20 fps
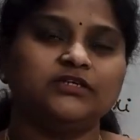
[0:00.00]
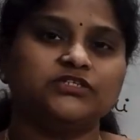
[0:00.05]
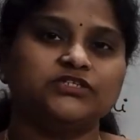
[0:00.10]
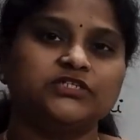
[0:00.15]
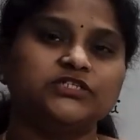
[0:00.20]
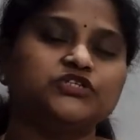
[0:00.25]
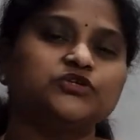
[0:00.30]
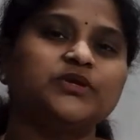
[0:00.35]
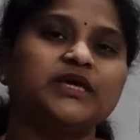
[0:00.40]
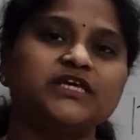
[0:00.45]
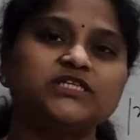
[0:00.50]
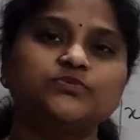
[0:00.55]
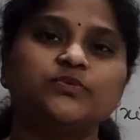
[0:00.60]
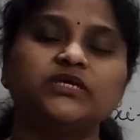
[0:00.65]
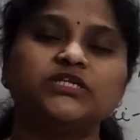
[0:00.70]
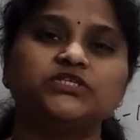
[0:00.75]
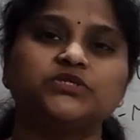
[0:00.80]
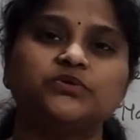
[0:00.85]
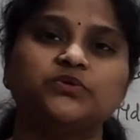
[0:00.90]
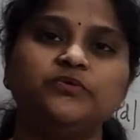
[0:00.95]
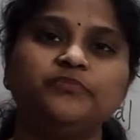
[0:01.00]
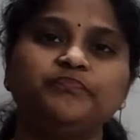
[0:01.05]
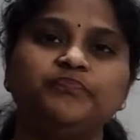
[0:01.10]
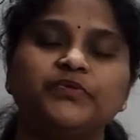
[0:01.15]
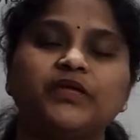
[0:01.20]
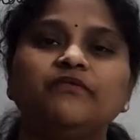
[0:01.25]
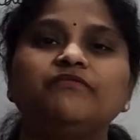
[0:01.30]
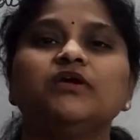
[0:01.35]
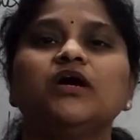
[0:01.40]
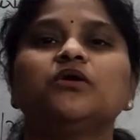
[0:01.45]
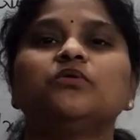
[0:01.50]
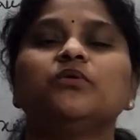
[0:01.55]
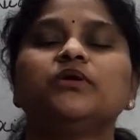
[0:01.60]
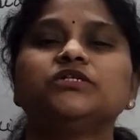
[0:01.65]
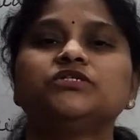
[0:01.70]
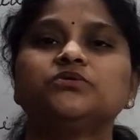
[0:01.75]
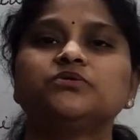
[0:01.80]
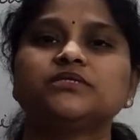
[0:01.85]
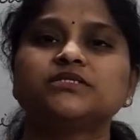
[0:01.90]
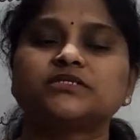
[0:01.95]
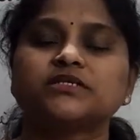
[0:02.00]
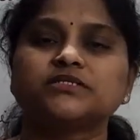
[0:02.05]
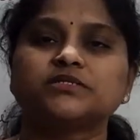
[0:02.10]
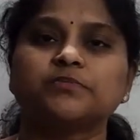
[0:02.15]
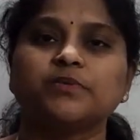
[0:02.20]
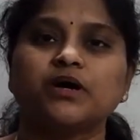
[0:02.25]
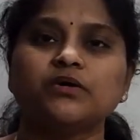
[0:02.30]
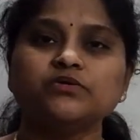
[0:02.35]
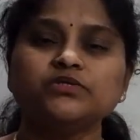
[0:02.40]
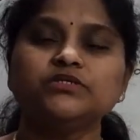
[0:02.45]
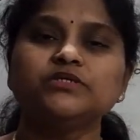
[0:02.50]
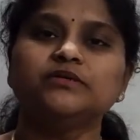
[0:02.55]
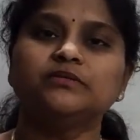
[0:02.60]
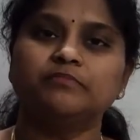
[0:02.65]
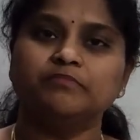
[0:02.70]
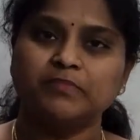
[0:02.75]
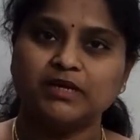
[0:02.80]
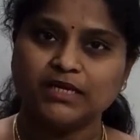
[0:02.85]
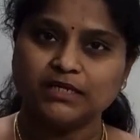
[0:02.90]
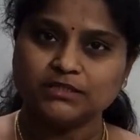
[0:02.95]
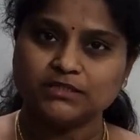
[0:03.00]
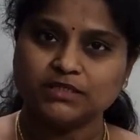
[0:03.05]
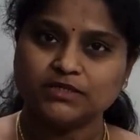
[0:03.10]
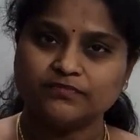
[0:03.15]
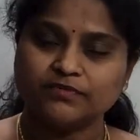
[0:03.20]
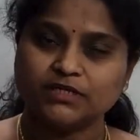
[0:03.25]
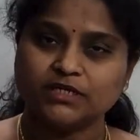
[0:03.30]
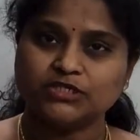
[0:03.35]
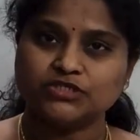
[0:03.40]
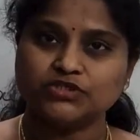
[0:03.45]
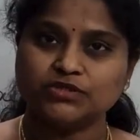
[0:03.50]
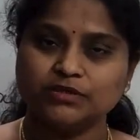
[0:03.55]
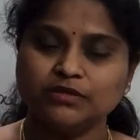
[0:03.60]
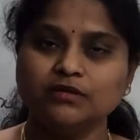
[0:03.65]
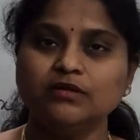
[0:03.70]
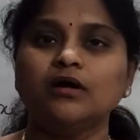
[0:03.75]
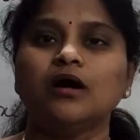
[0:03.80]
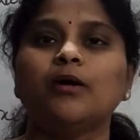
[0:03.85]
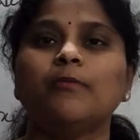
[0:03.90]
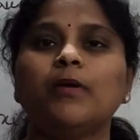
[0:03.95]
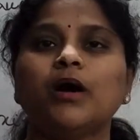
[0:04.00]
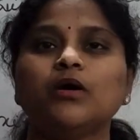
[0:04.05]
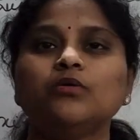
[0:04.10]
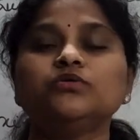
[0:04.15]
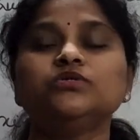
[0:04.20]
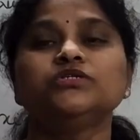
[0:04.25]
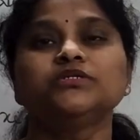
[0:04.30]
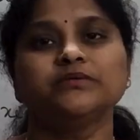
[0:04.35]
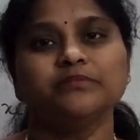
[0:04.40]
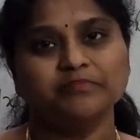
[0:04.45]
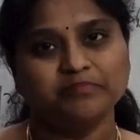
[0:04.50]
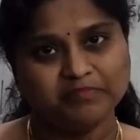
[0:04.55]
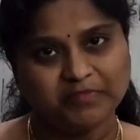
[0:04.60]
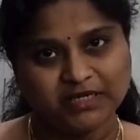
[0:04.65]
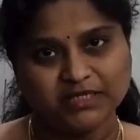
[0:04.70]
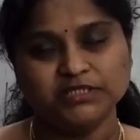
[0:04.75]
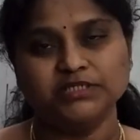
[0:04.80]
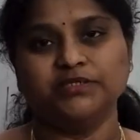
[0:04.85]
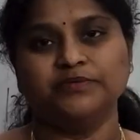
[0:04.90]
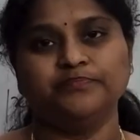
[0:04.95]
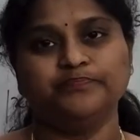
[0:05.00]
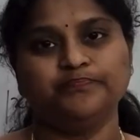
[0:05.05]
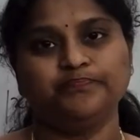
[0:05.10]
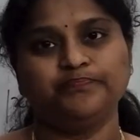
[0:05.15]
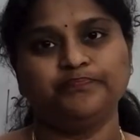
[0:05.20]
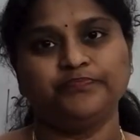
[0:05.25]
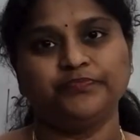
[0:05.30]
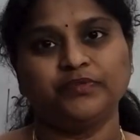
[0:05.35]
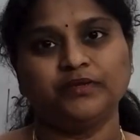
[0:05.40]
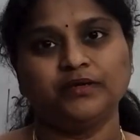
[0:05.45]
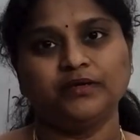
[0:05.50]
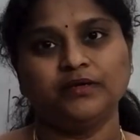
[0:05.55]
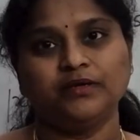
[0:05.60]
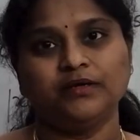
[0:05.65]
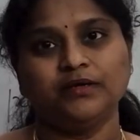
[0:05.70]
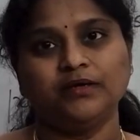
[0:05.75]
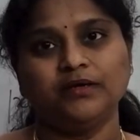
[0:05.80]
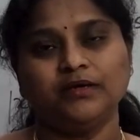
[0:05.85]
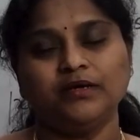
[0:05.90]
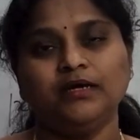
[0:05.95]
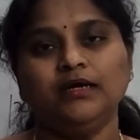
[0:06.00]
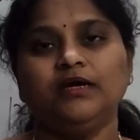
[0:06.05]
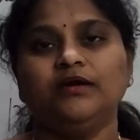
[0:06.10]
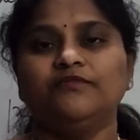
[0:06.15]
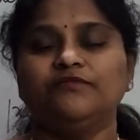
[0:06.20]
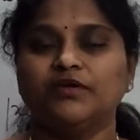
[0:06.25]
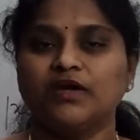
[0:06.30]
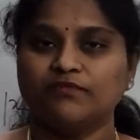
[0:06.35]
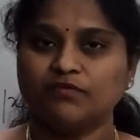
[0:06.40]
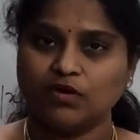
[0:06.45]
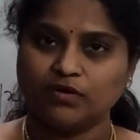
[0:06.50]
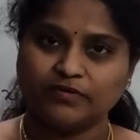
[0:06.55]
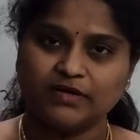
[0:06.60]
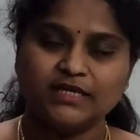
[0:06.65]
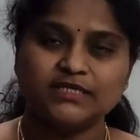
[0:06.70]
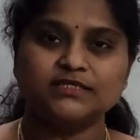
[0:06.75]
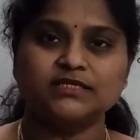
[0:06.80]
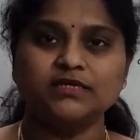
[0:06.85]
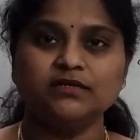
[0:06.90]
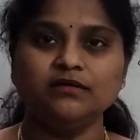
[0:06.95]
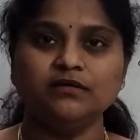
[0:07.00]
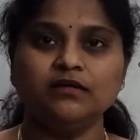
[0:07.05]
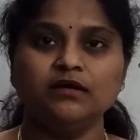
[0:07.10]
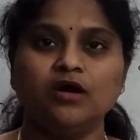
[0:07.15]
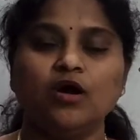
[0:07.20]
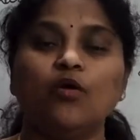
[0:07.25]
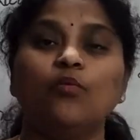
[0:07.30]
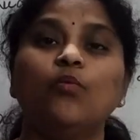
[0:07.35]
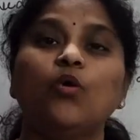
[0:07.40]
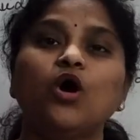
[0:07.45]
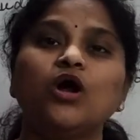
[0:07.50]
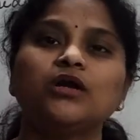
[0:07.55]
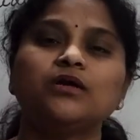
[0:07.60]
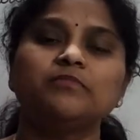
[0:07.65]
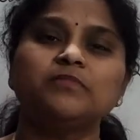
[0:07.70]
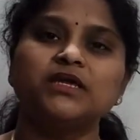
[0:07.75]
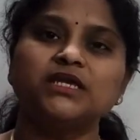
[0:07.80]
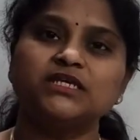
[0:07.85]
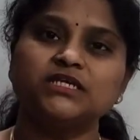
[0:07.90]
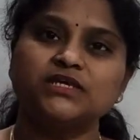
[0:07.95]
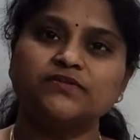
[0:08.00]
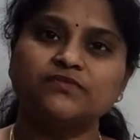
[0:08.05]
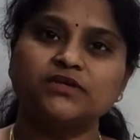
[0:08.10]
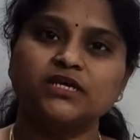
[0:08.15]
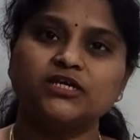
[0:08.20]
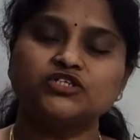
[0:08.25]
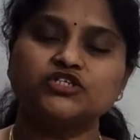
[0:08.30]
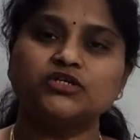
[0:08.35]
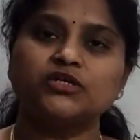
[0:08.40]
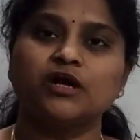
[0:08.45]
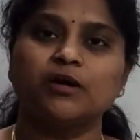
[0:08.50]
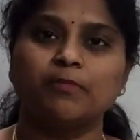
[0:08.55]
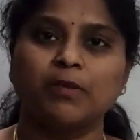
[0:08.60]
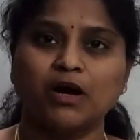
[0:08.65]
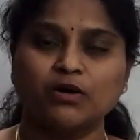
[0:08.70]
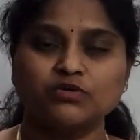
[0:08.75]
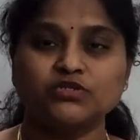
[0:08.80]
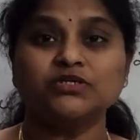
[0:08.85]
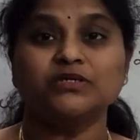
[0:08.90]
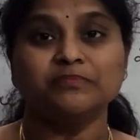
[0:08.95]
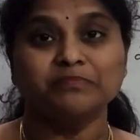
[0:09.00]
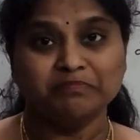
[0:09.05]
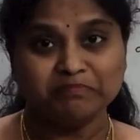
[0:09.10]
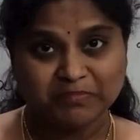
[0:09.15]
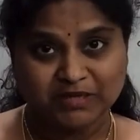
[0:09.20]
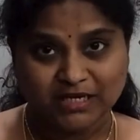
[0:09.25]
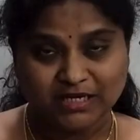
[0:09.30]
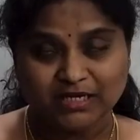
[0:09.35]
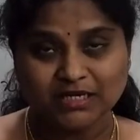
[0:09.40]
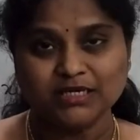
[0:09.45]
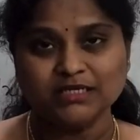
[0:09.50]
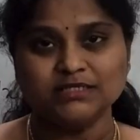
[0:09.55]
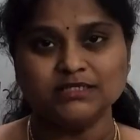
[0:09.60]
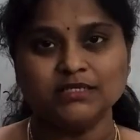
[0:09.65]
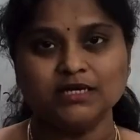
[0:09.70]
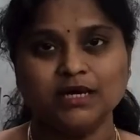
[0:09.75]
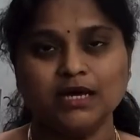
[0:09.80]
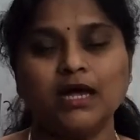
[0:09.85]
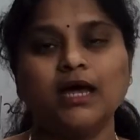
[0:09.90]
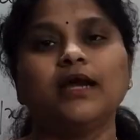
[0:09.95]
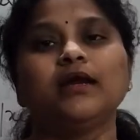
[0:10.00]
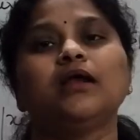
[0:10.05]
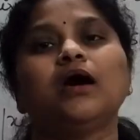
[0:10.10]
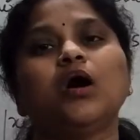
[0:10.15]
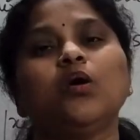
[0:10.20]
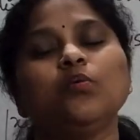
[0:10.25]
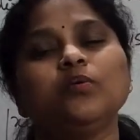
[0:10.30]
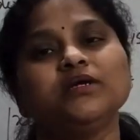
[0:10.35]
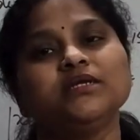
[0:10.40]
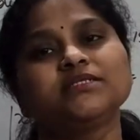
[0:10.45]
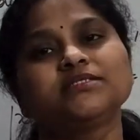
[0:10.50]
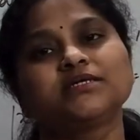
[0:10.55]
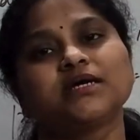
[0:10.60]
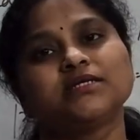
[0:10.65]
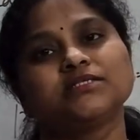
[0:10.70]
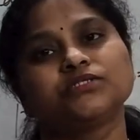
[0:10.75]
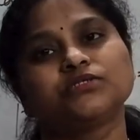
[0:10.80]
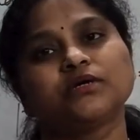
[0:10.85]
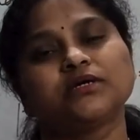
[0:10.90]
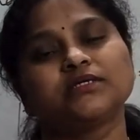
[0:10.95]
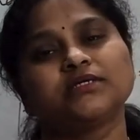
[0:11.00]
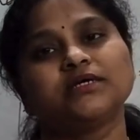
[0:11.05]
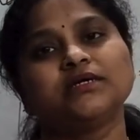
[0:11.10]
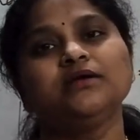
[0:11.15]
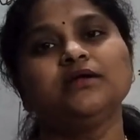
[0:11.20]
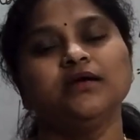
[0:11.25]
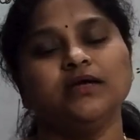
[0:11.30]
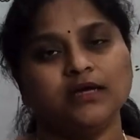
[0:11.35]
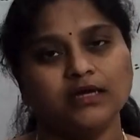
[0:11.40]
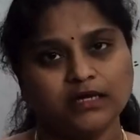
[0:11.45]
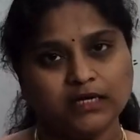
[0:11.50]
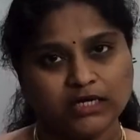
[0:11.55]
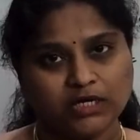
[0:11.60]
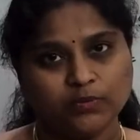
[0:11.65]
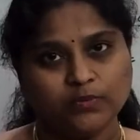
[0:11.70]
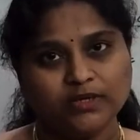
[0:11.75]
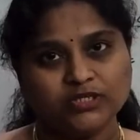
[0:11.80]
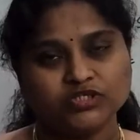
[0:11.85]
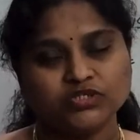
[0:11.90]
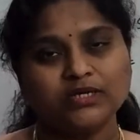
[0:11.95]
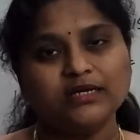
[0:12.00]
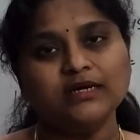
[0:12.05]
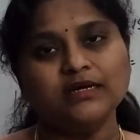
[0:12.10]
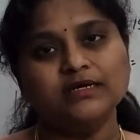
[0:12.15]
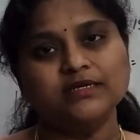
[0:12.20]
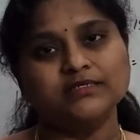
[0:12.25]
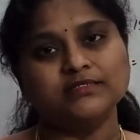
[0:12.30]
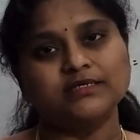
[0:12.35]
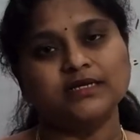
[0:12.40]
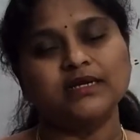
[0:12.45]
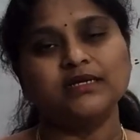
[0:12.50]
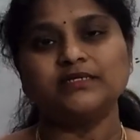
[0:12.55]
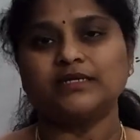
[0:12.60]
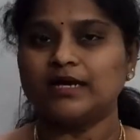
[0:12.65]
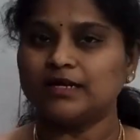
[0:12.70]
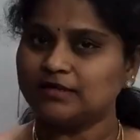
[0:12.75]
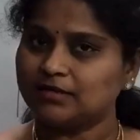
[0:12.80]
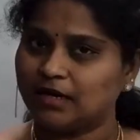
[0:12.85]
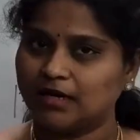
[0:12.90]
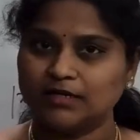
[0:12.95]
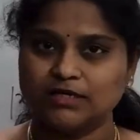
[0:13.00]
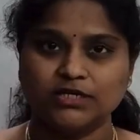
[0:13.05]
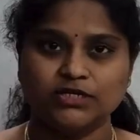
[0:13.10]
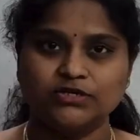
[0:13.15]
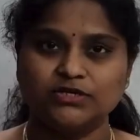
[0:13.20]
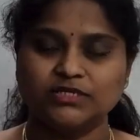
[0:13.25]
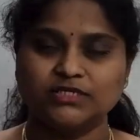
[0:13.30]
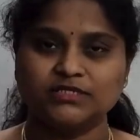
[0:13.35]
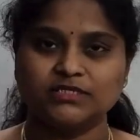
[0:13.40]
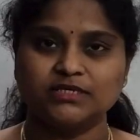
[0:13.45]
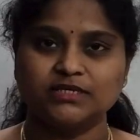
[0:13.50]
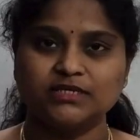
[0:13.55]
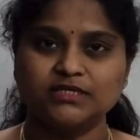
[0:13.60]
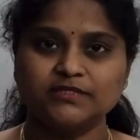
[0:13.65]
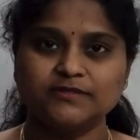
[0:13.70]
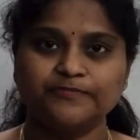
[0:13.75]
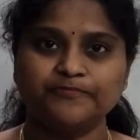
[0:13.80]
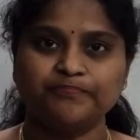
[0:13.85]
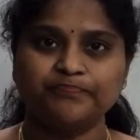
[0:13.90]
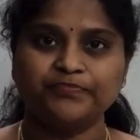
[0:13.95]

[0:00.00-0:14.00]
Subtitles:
In today's video, we are going to discuss about mean deviation about median. We have already seen what mean deviation about mean is and how it is constructed in individual, discrete and continuous series.